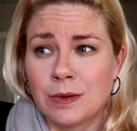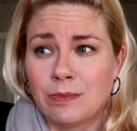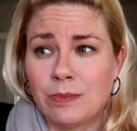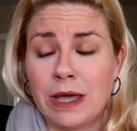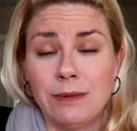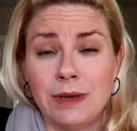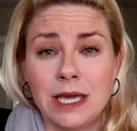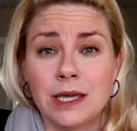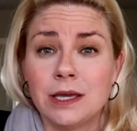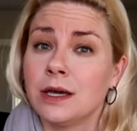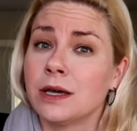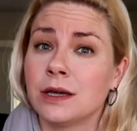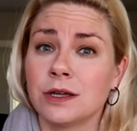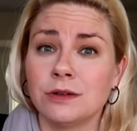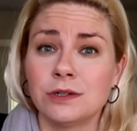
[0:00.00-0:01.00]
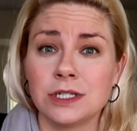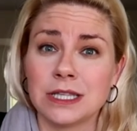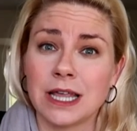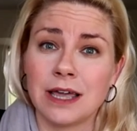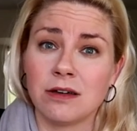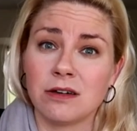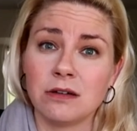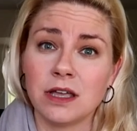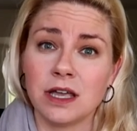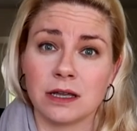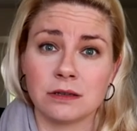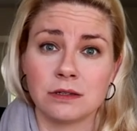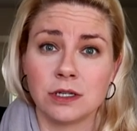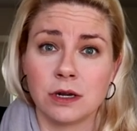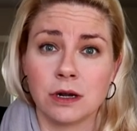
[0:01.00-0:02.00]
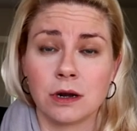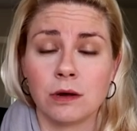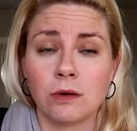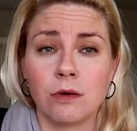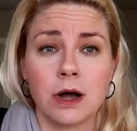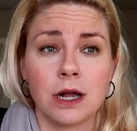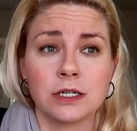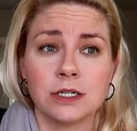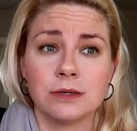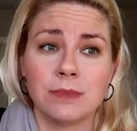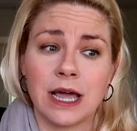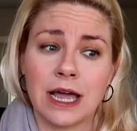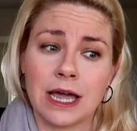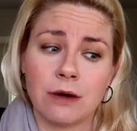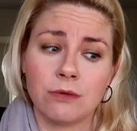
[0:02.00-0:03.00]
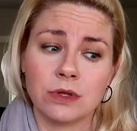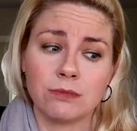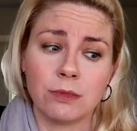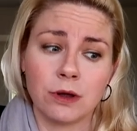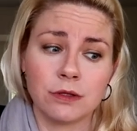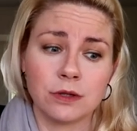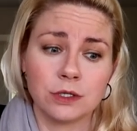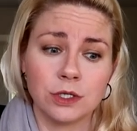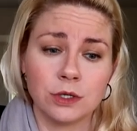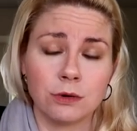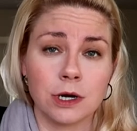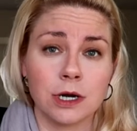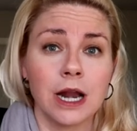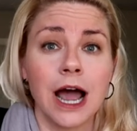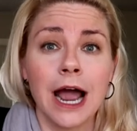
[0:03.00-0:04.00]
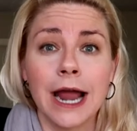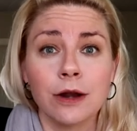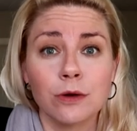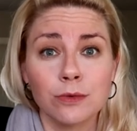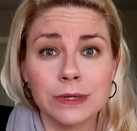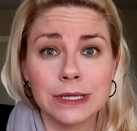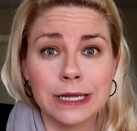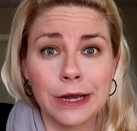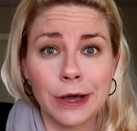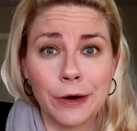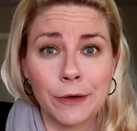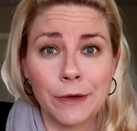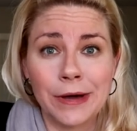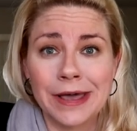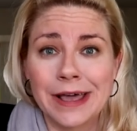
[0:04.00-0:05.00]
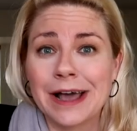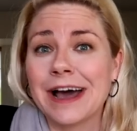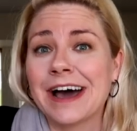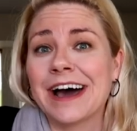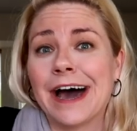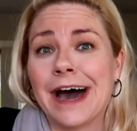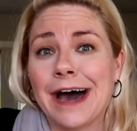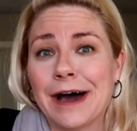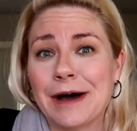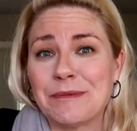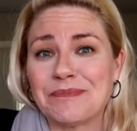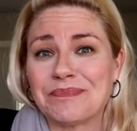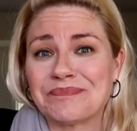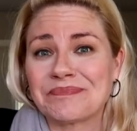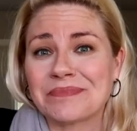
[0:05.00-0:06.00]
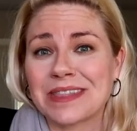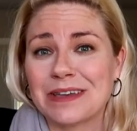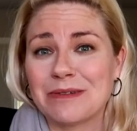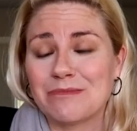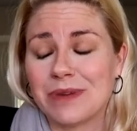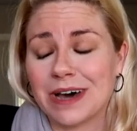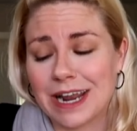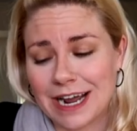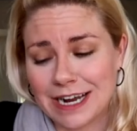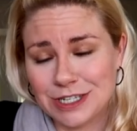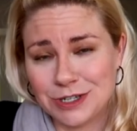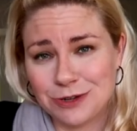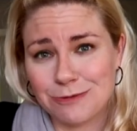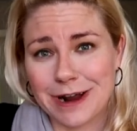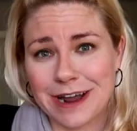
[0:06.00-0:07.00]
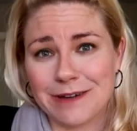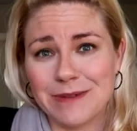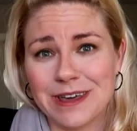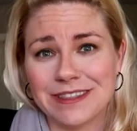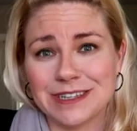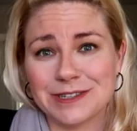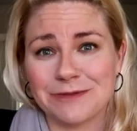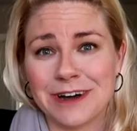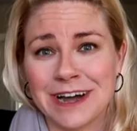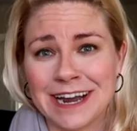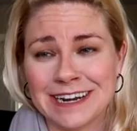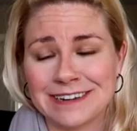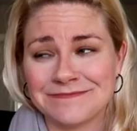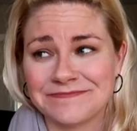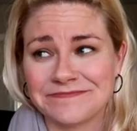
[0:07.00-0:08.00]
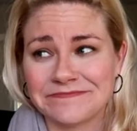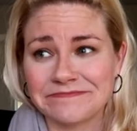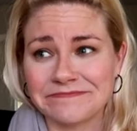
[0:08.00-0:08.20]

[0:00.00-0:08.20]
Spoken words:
Maybe you just like cooking, so you're gonna watch him hang out with Martha Stewart. I don't really know, but I do recommend this wine.